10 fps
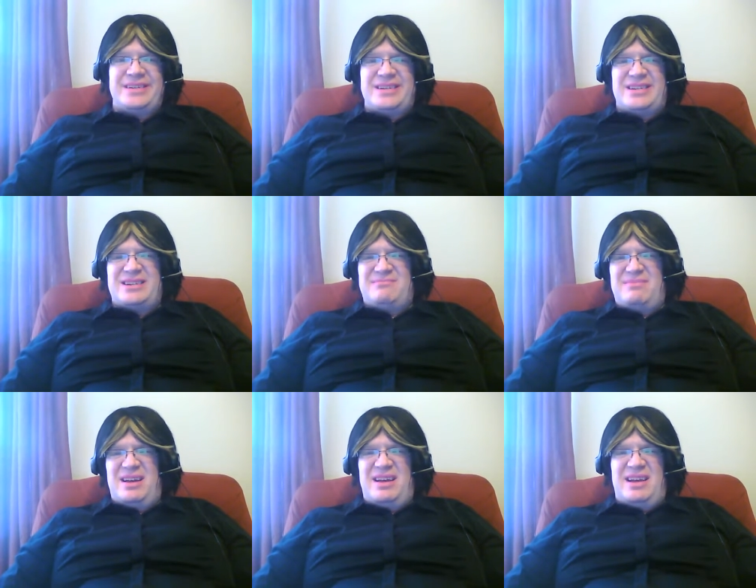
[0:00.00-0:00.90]
Some
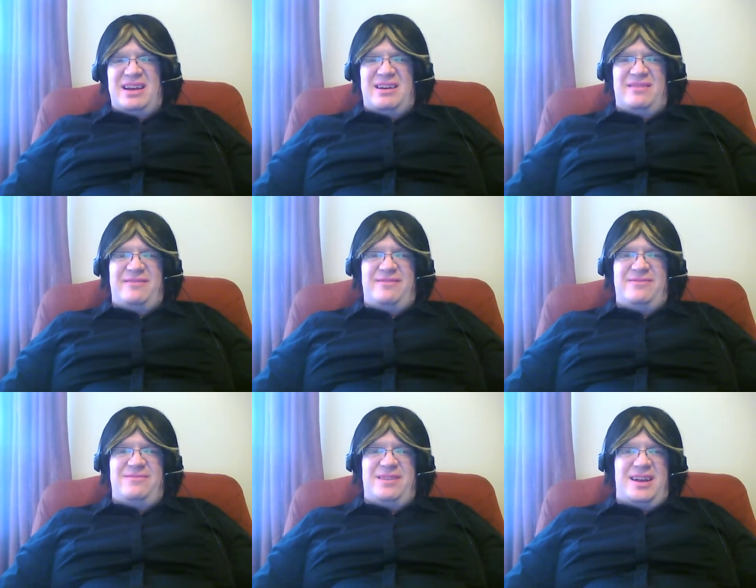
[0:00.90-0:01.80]
may have
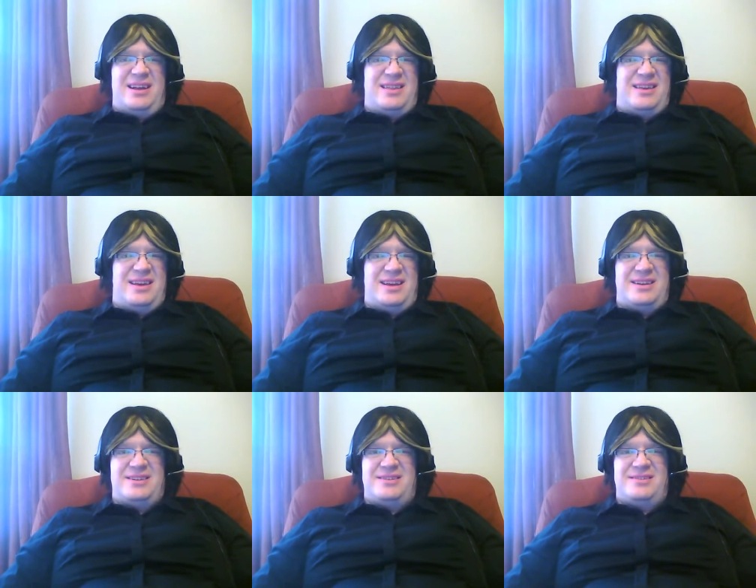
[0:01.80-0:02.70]
lengthy
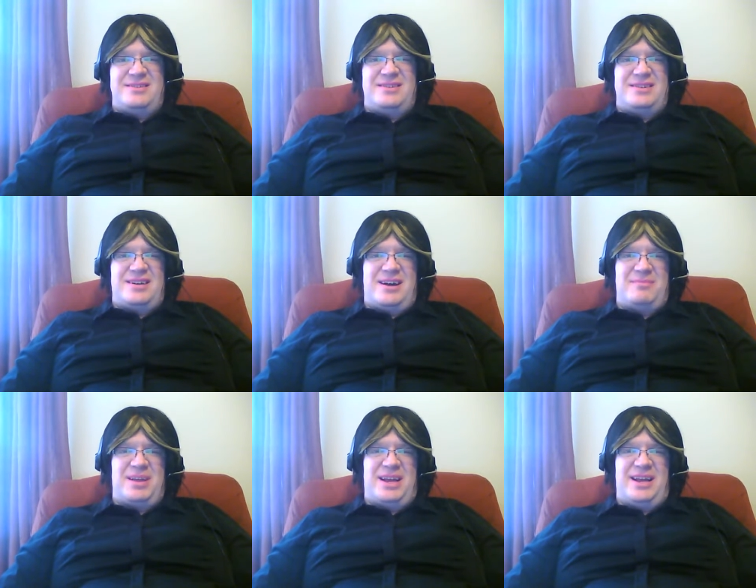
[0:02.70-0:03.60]
answers and
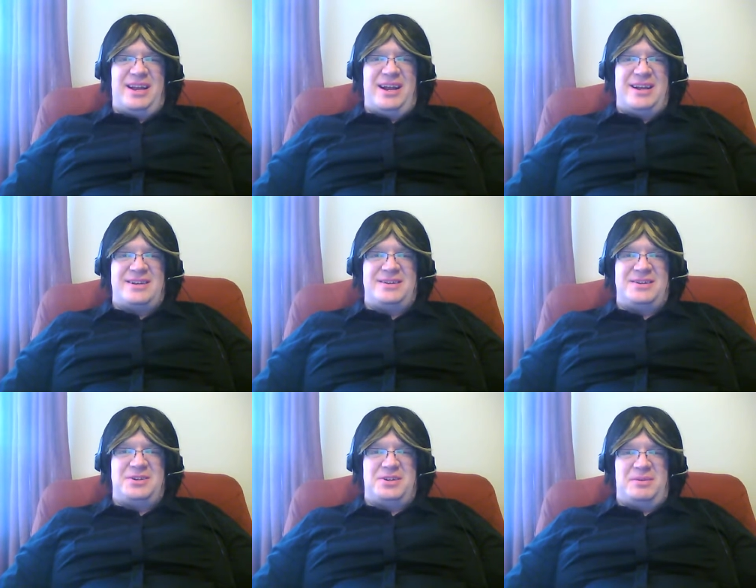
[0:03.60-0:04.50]
complicated
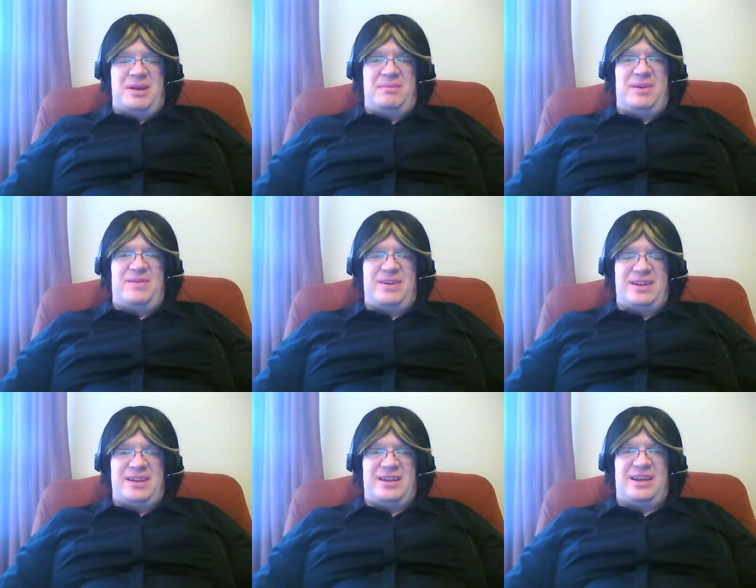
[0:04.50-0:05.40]
answers, and you may be
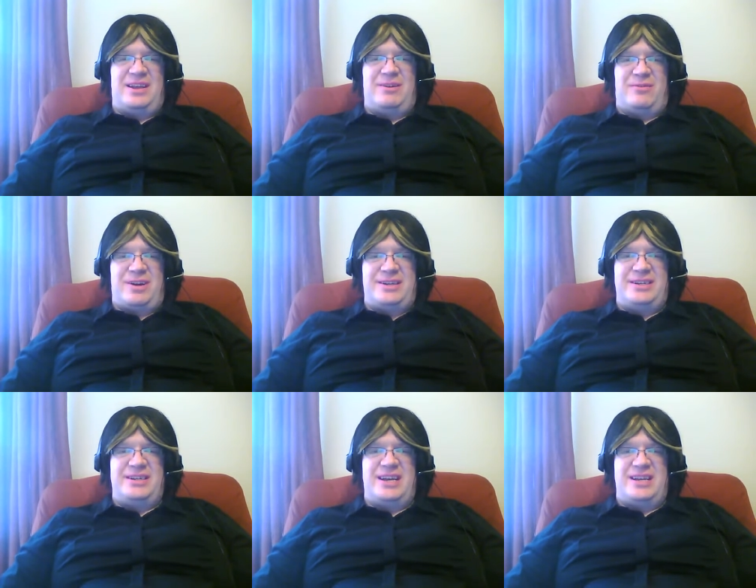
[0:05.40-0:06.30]
feeling like you're
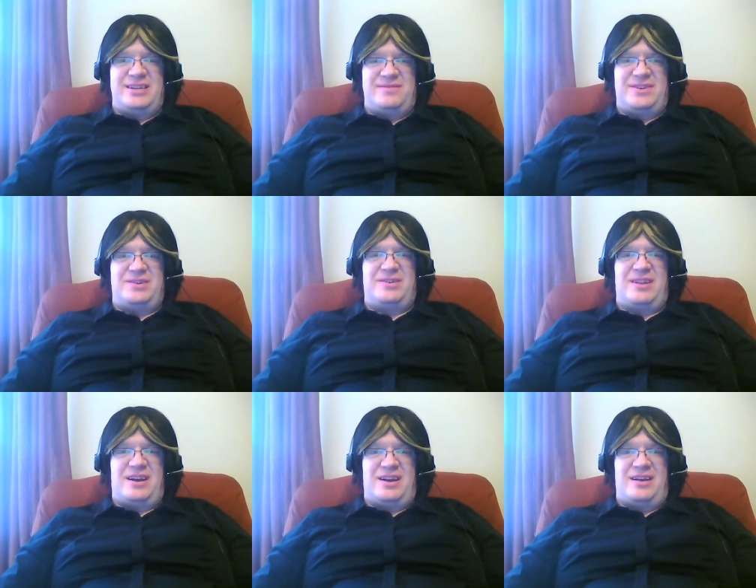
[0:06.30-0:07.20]
watching days of your
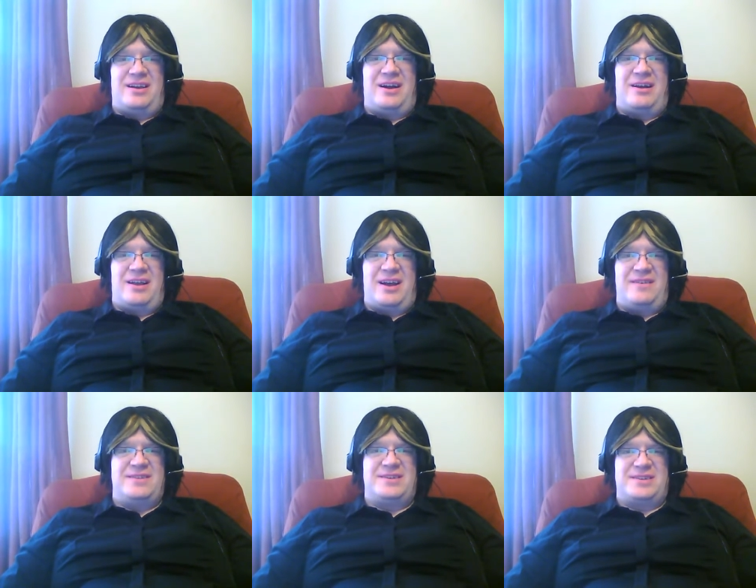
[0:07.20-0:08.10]
li- our
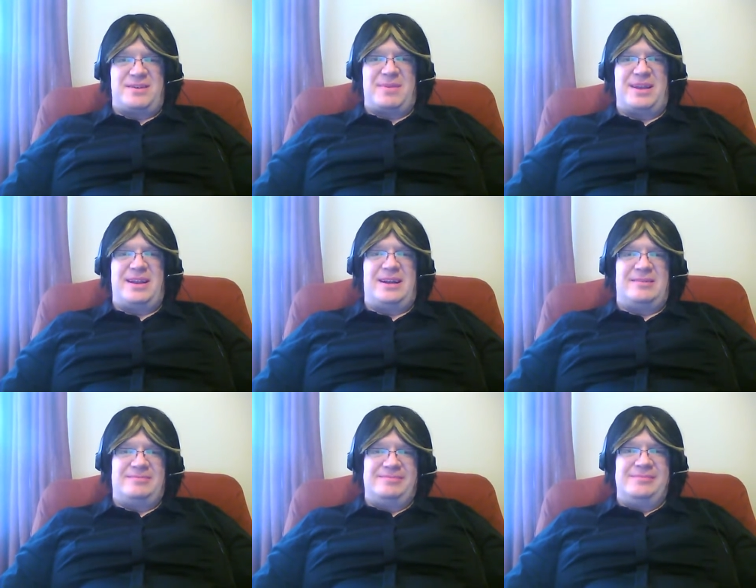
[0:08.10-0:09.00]
lives or something, you know.
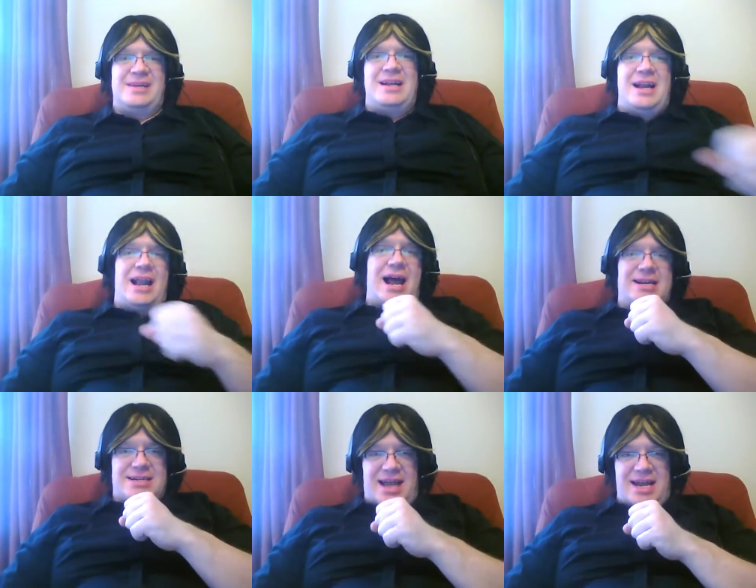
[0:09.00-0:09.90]
Like
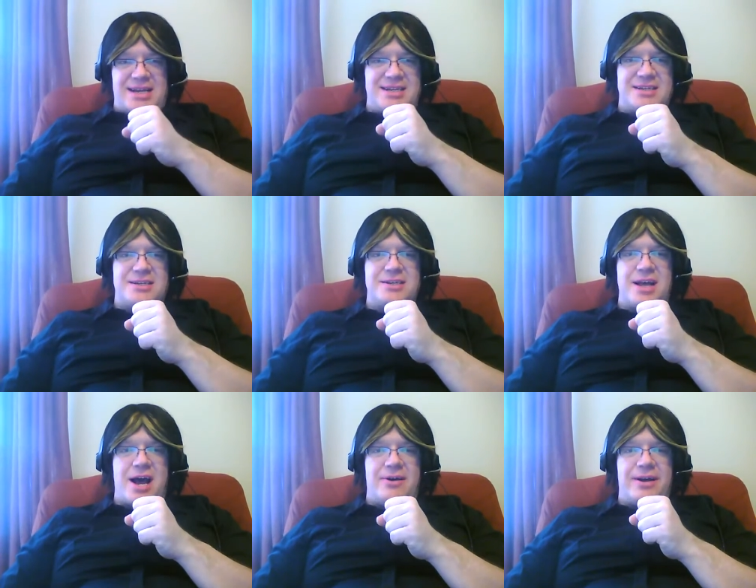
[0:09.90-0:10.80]
sands through
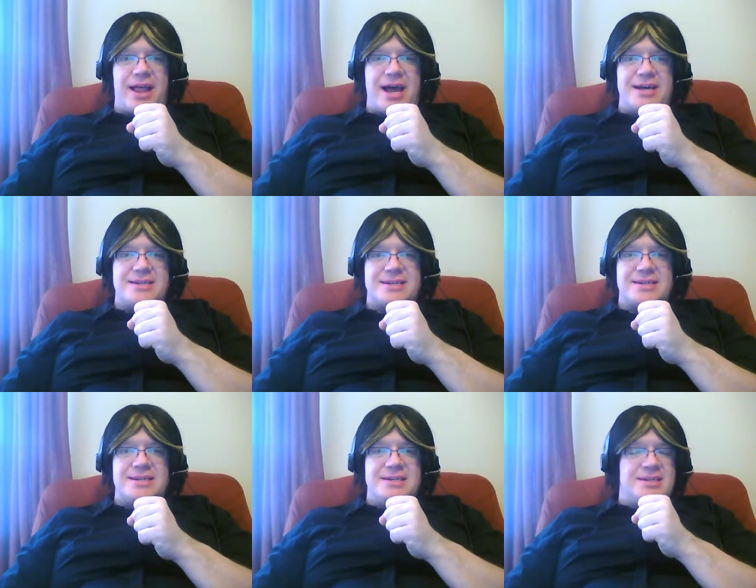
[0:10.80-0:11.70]
the hourglass,
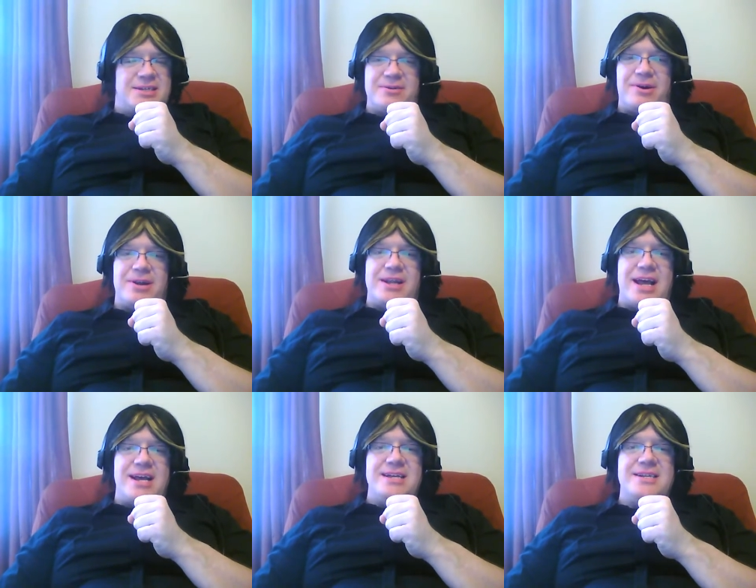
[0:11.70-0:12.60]
so are the
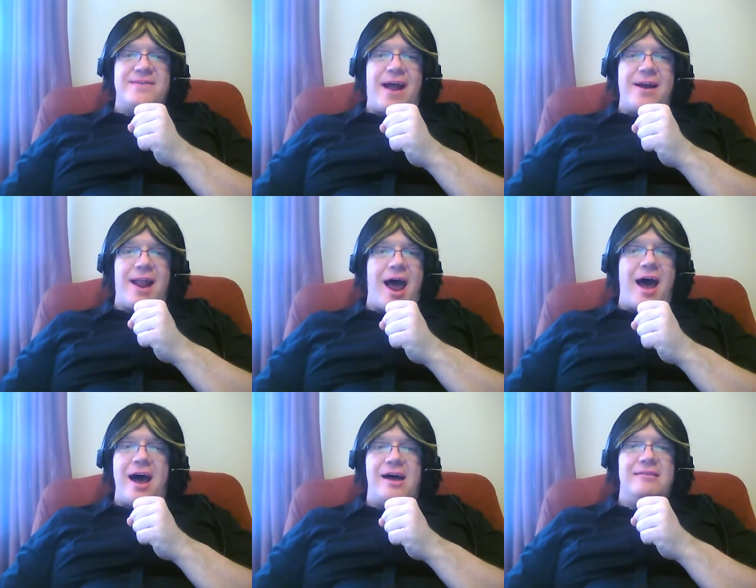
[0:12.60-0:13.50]
days of our
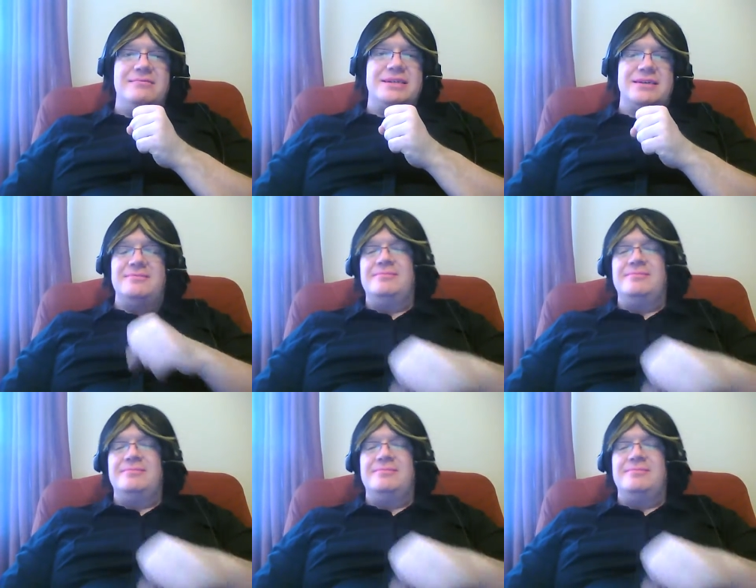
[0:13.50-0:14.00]
lives.